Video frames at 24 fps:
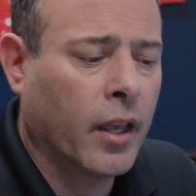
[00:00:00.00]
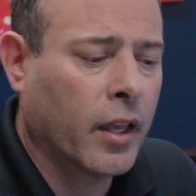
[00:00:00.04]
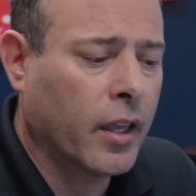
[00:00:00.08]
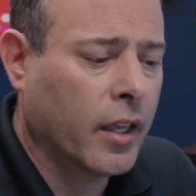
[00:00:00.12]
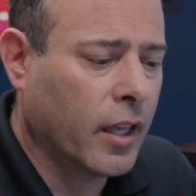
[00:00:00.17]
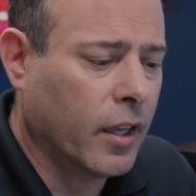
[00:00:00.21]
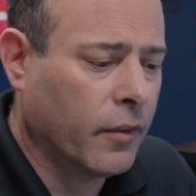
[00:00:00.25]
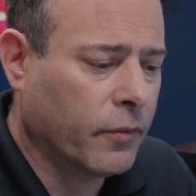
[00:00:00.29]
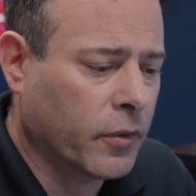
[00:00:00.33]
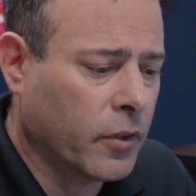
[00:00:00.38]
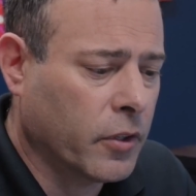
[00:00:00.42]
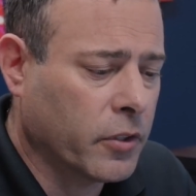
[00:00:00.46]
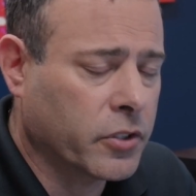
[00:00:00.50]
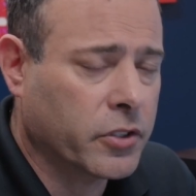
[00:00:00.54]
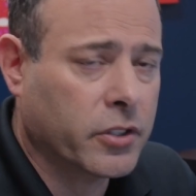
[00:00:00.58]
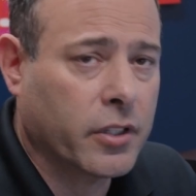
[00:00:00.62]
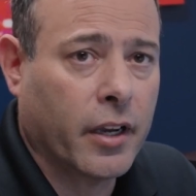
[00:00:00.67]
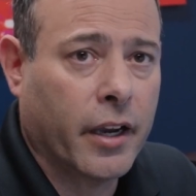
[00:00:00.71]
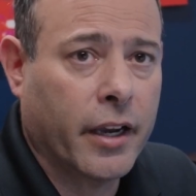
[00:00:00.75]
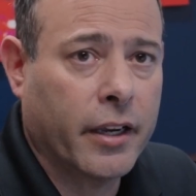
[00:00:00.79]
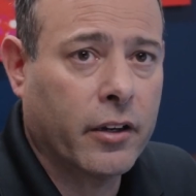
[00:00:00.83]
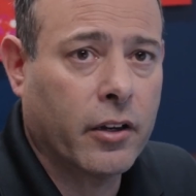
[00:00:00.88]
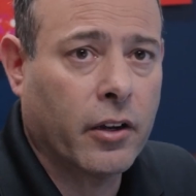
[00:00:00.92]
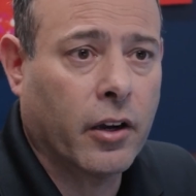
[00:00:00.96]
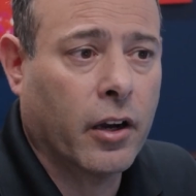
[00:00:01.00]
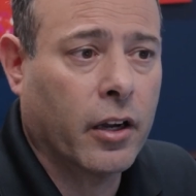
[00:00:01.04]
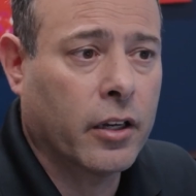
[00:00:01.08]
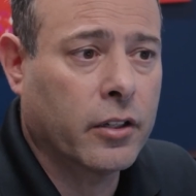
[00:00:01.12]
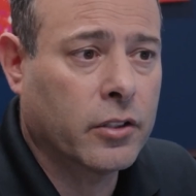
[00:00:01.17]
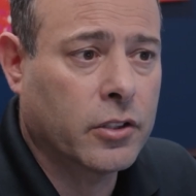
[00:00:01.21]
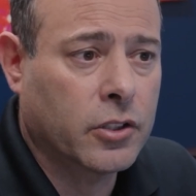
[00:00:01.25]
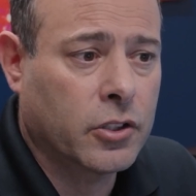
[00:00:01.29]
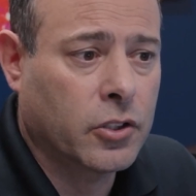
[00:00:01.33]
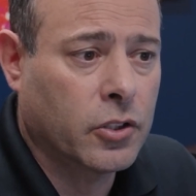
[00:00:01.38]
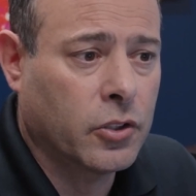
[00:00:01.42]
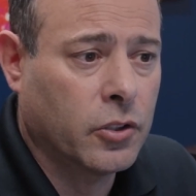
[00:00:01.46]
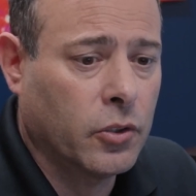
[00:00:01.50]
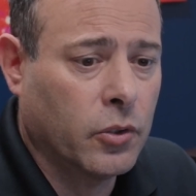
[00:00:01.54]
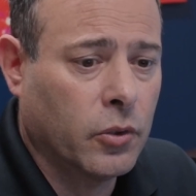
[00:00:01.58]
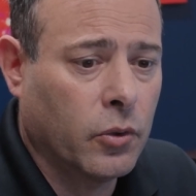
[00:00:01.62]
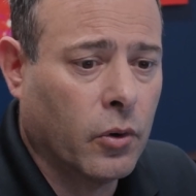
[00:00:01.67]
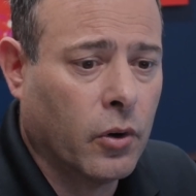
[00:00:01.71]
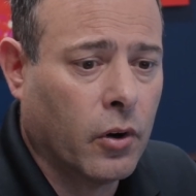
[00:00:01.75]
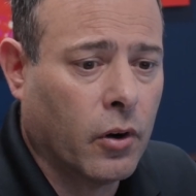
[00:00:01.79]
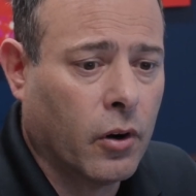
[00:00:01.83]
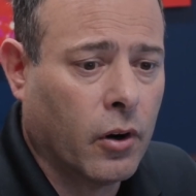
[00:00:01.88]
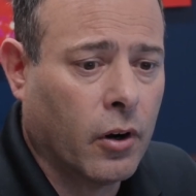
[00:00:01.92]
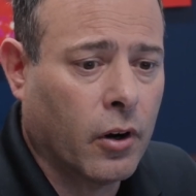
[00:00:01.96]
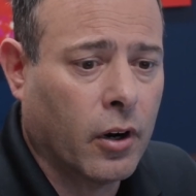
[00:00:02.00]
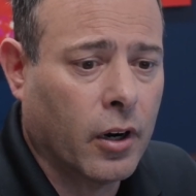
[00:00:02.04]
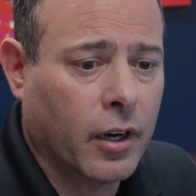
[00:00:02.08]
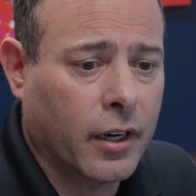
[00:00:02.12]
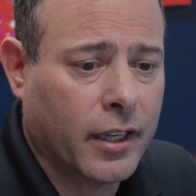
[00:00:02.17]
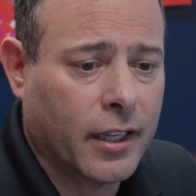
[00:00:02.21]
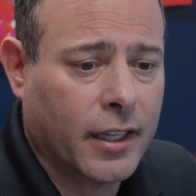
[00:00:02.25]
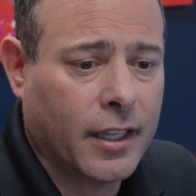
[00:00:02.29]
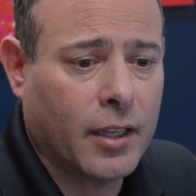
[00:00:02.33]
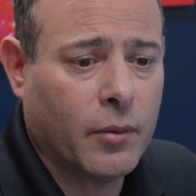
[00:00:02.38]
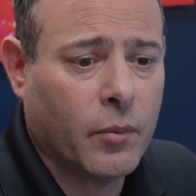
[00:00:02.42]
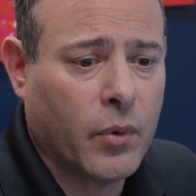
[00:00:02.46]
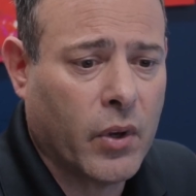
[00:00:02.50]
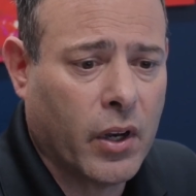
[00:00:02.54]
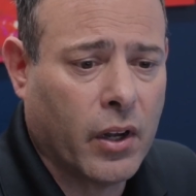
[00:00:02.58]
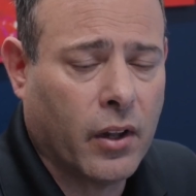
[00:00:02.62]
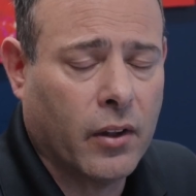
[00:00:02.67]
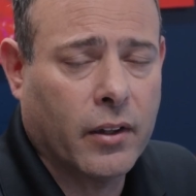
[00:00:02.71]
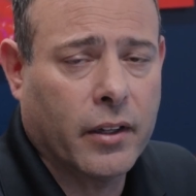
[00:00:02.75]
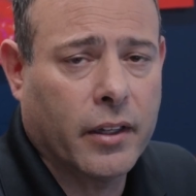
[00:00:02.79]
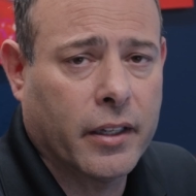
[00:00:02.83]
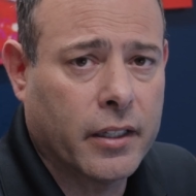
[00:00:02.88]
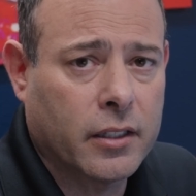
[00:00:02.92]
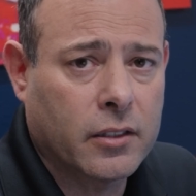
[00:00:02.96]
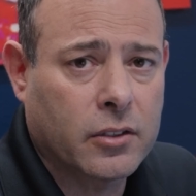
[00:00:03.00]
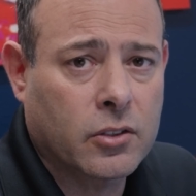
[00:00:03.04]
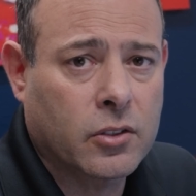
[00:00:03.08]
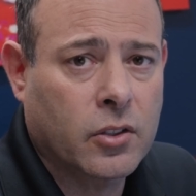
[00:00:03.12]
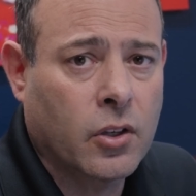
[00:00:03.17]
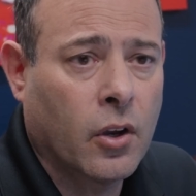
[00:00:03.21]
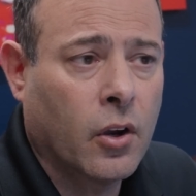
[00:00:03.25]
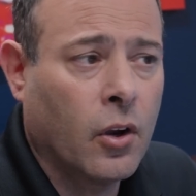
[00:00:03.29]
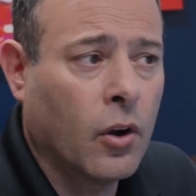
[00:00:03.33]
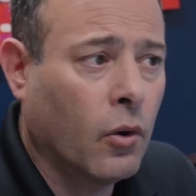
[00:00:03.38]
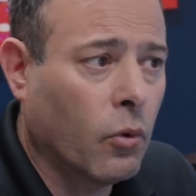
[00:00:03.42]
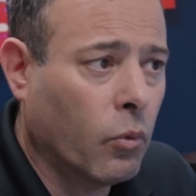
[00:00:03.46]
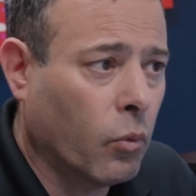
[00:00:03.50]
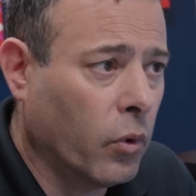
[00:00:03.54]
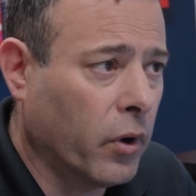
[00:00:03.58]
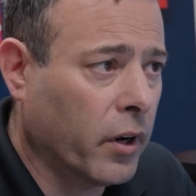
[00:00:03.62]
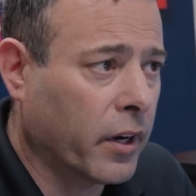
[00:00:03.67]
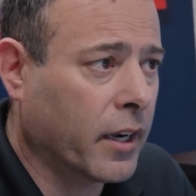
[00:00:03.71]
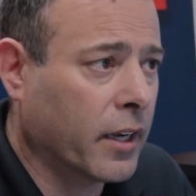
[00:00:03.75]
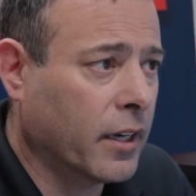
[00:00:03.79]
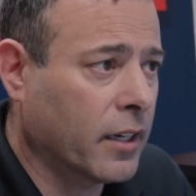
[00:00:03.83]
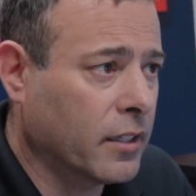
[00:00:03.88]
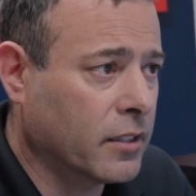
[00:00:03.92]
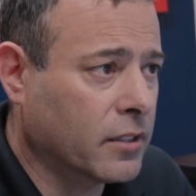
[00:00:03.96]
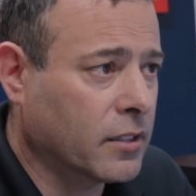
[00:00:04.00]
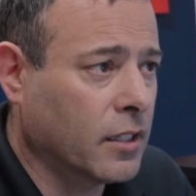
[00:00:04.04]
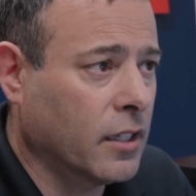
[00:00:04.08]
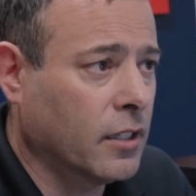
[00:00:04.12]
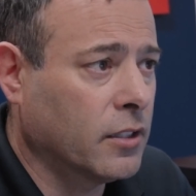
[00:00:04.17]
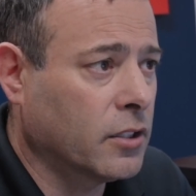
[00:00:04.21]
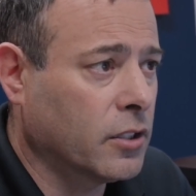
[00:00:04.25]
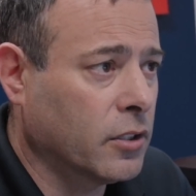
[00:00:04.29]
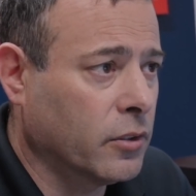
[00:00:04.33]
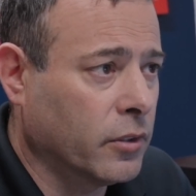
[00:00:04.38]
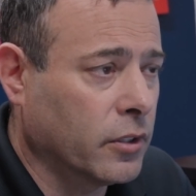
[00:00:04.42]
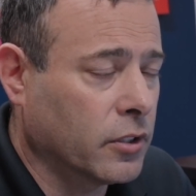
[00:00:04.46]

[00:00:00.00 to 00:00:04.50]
If you're signed on to our email list, we're going to send you